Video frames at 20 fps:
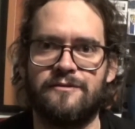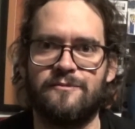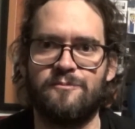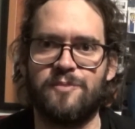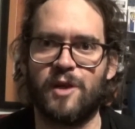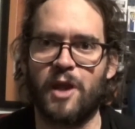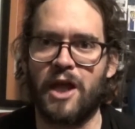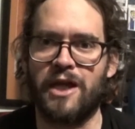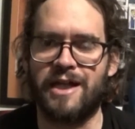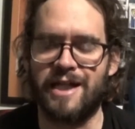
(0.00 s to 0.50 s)

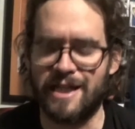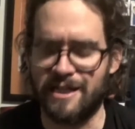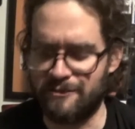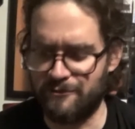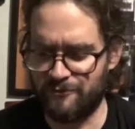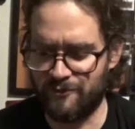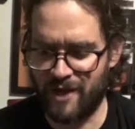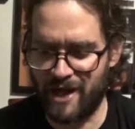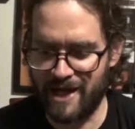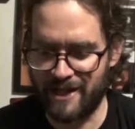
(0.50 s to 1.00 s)
bloody
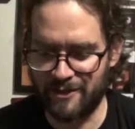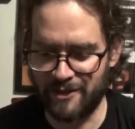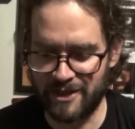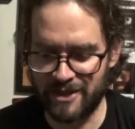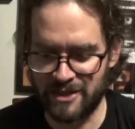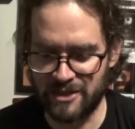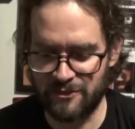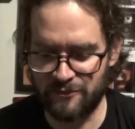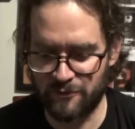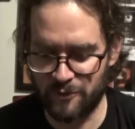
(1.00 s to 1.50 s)

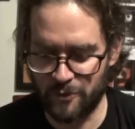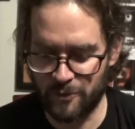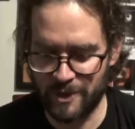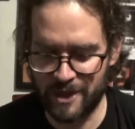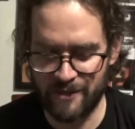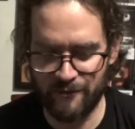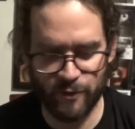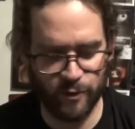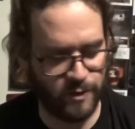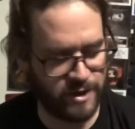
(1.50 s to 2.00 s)
violence for
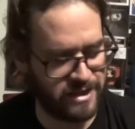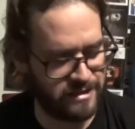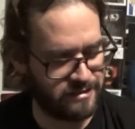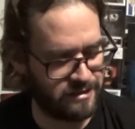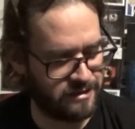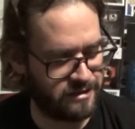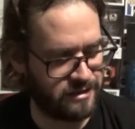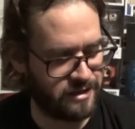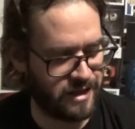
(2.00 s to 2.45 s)
whatever reason.